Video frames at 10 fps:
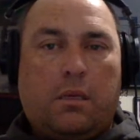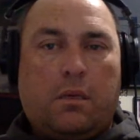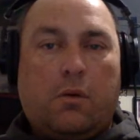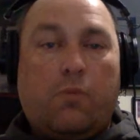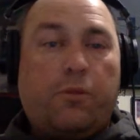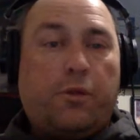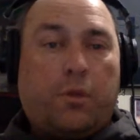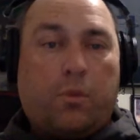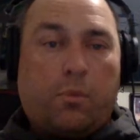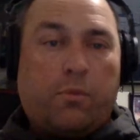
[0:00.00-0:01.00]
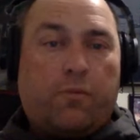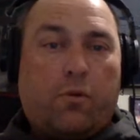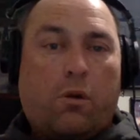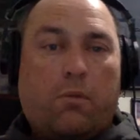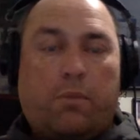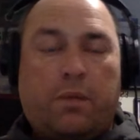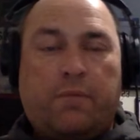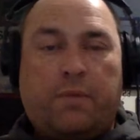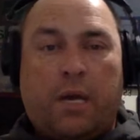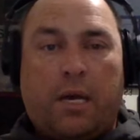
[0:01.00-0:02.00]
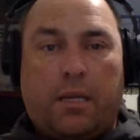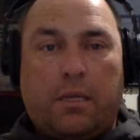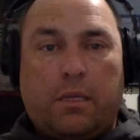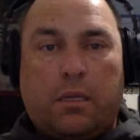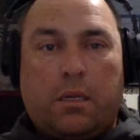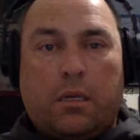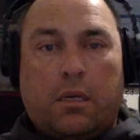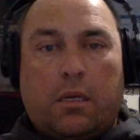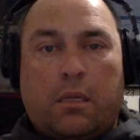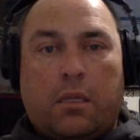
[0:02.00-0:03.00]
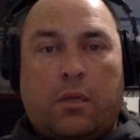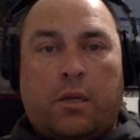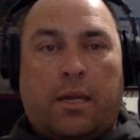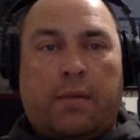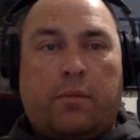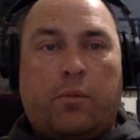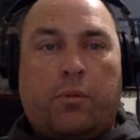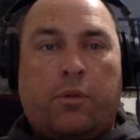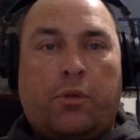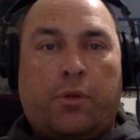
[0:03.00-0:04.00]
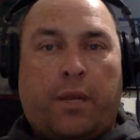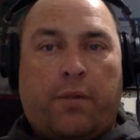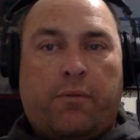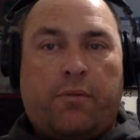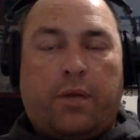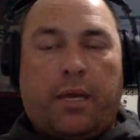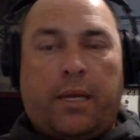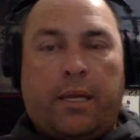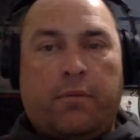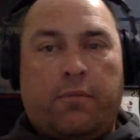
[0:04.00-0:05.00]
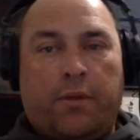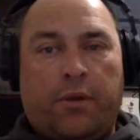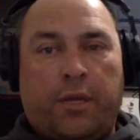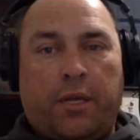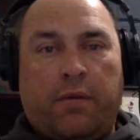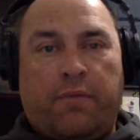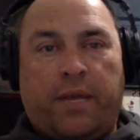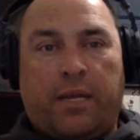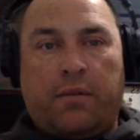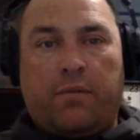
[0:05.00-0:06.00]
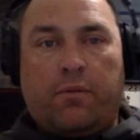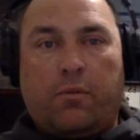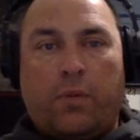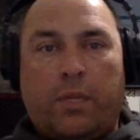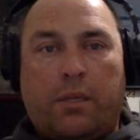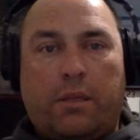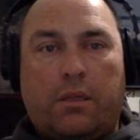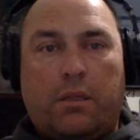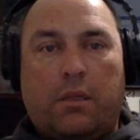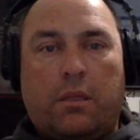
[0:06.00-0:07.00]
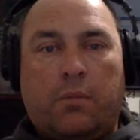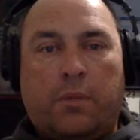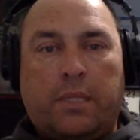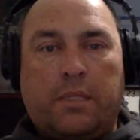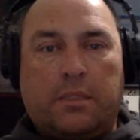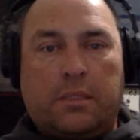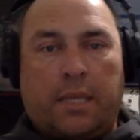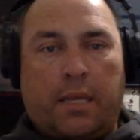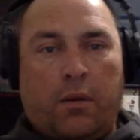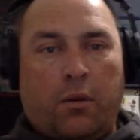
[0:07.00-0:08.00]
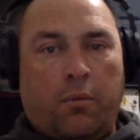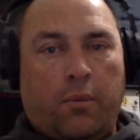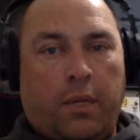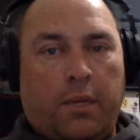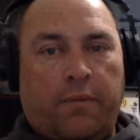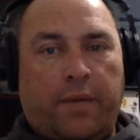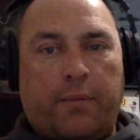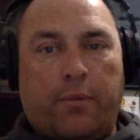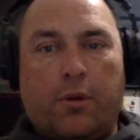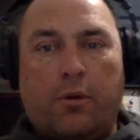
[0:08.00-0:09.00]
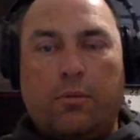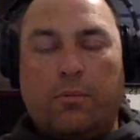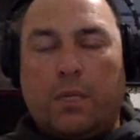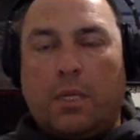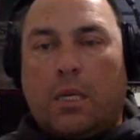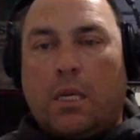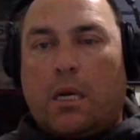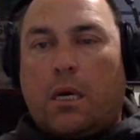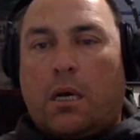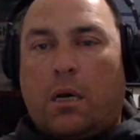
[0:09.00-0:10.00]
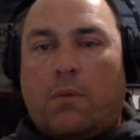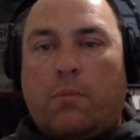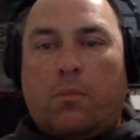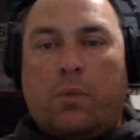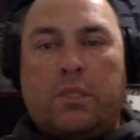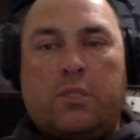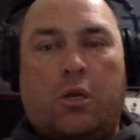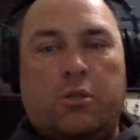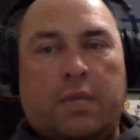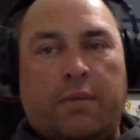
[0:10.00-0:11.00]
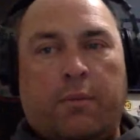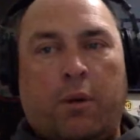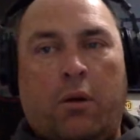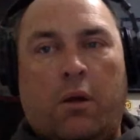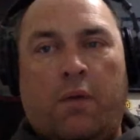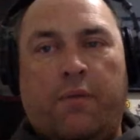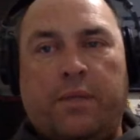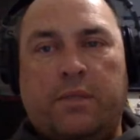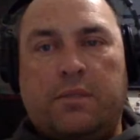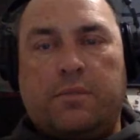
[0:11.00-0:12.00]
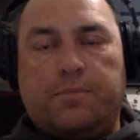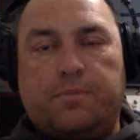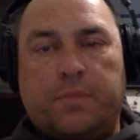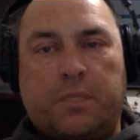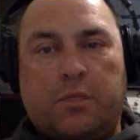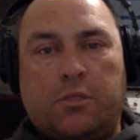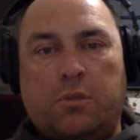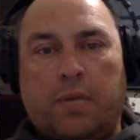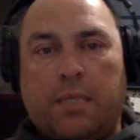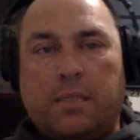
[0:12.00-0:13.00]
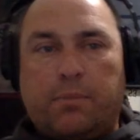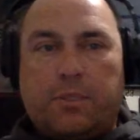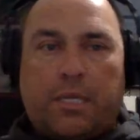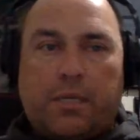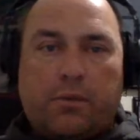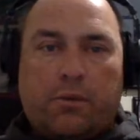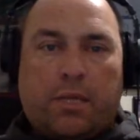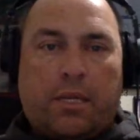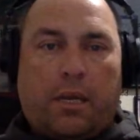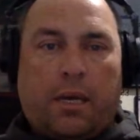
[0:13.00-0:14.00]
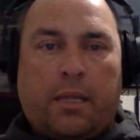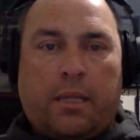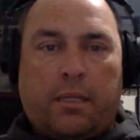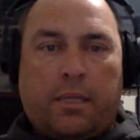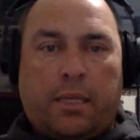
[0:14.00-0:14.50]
Hopefully you can win with 4, but if not, they're going to have to be really creative and very effective with the blitz to get home and affect Burrow. When the Chargers have the ball on offense, there are 2 guys in particular that I think they